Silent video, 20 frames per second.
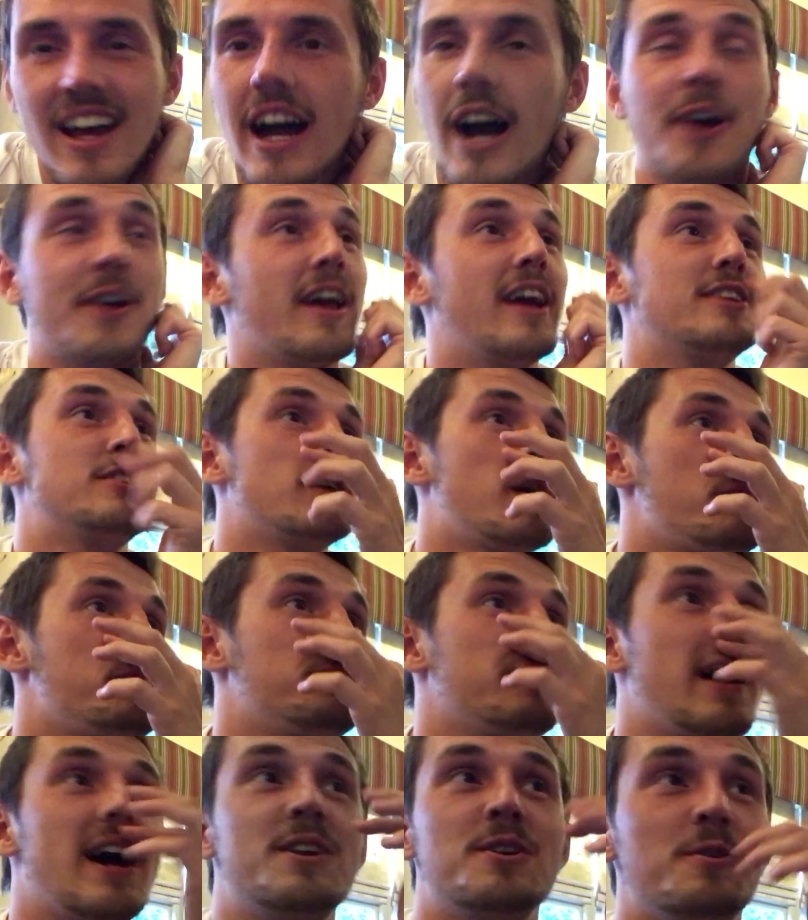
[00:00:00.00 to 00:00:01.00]
Okay, Tom,
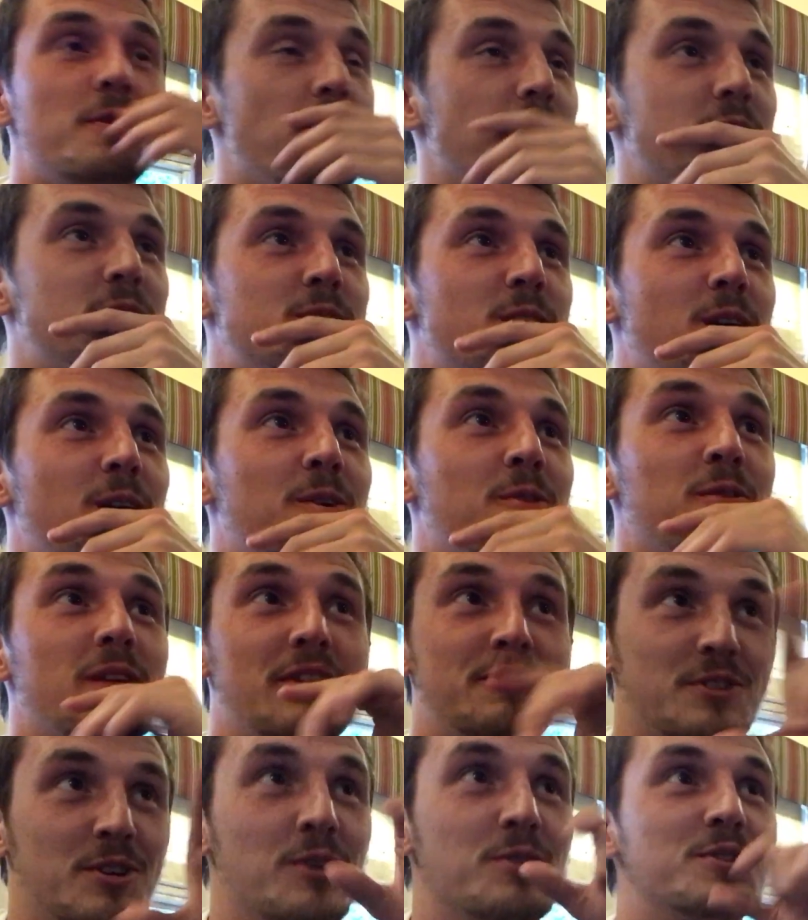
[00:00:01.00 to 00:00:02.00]
I don't know this song. We'll
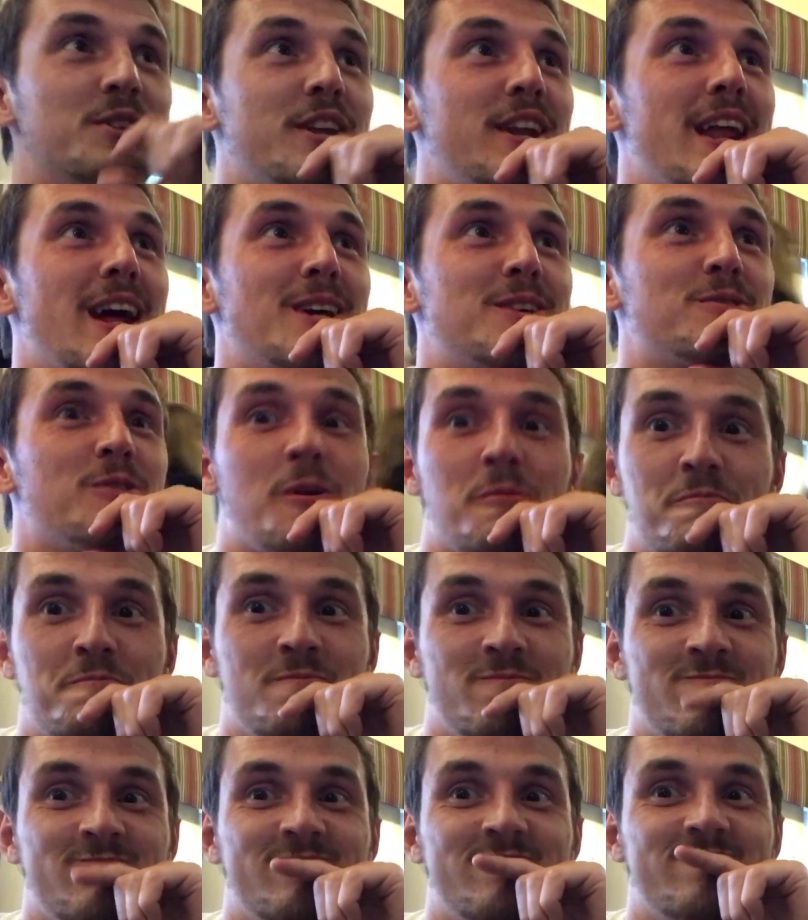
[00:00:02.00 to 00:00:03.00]
have to go to the next one.
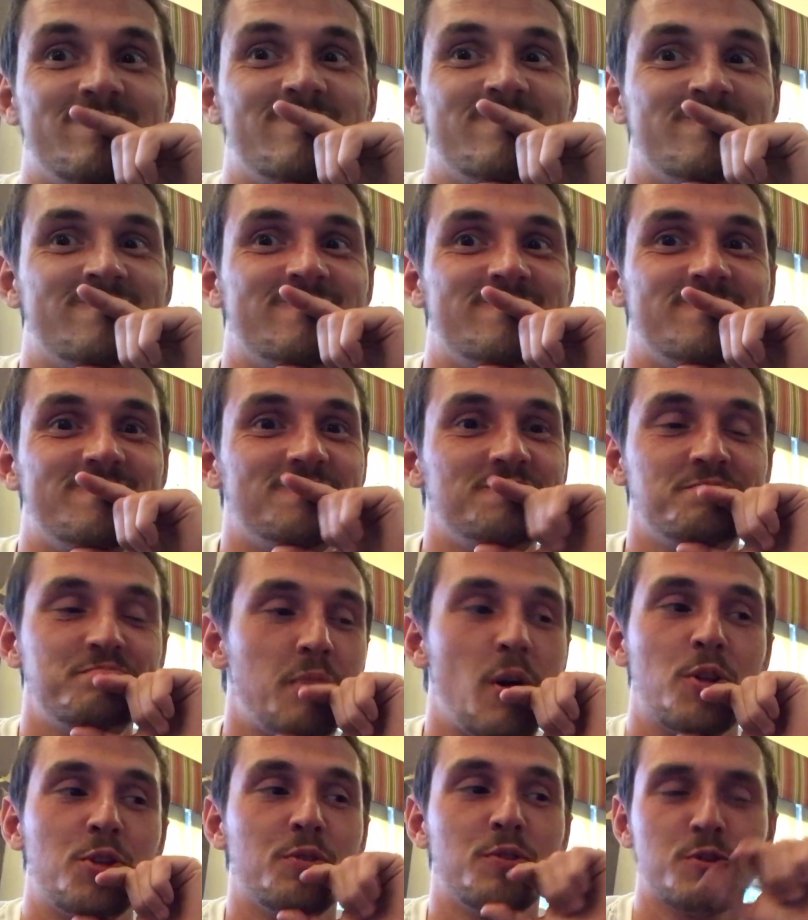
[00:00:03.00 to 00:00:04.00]

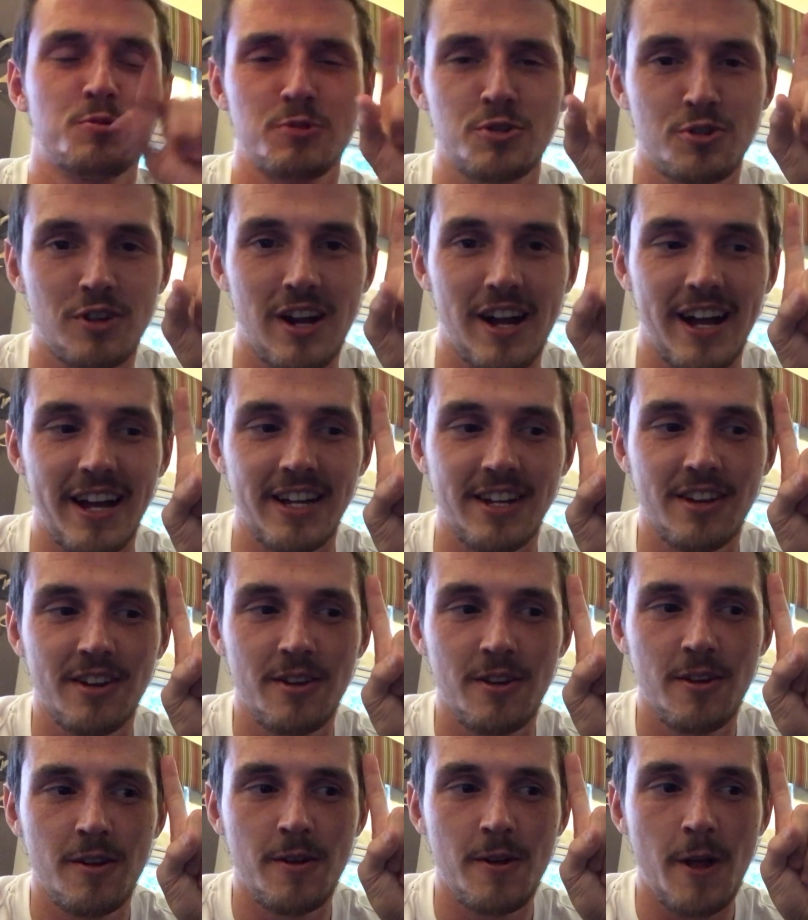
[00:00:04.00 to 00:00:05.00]
Both of us, we tried.
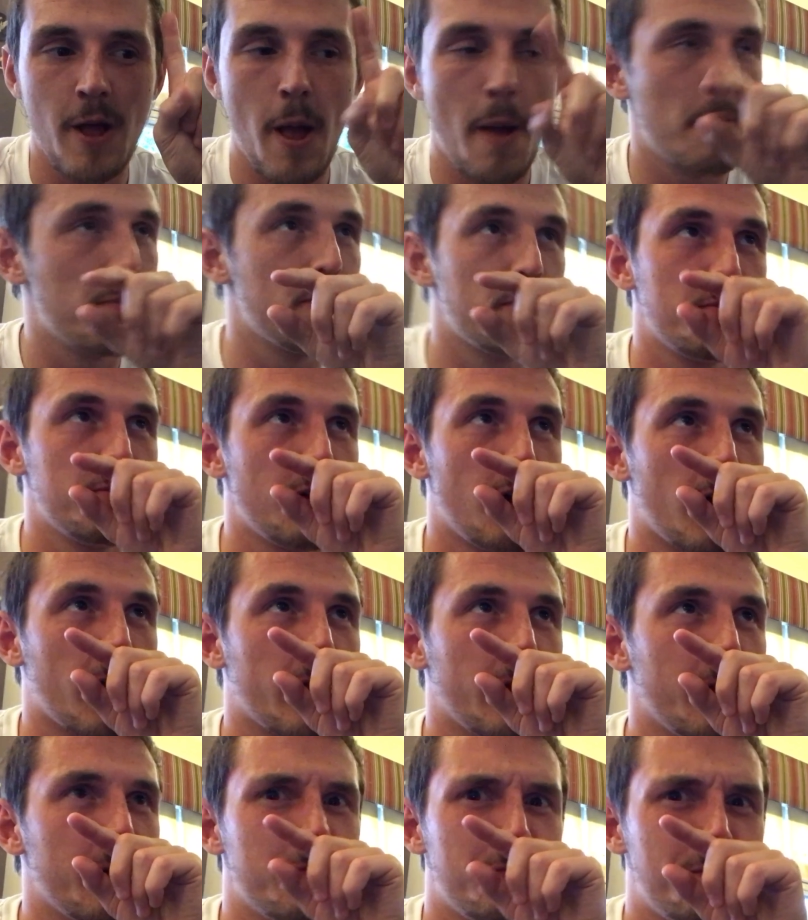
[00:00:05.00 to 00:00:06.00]
Not a
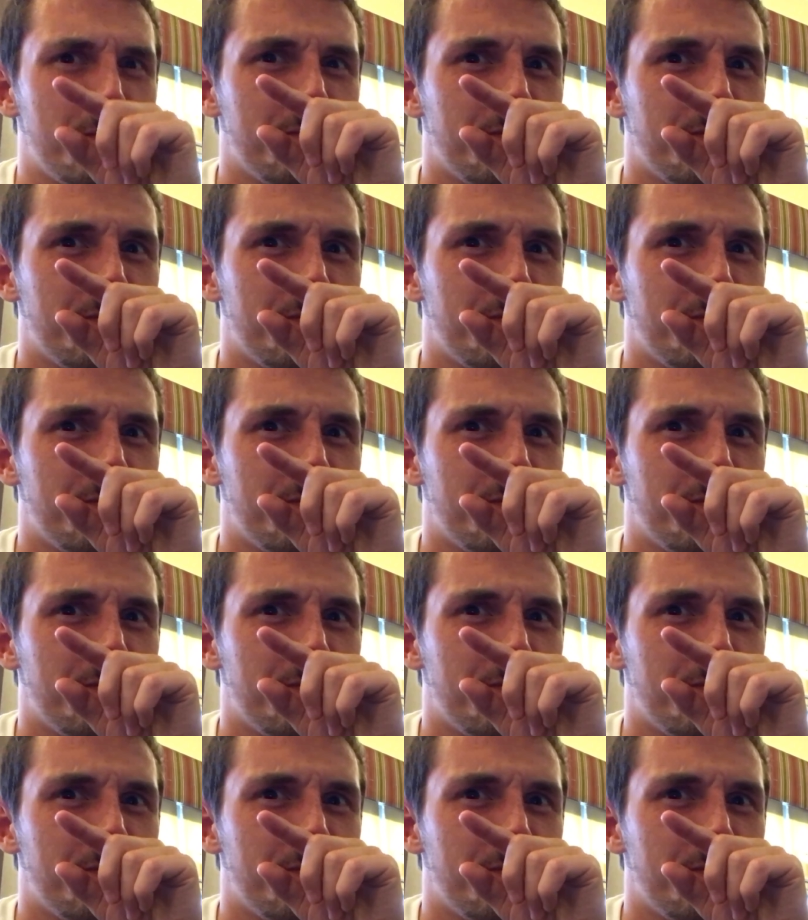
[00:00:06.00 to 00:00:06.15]
clue.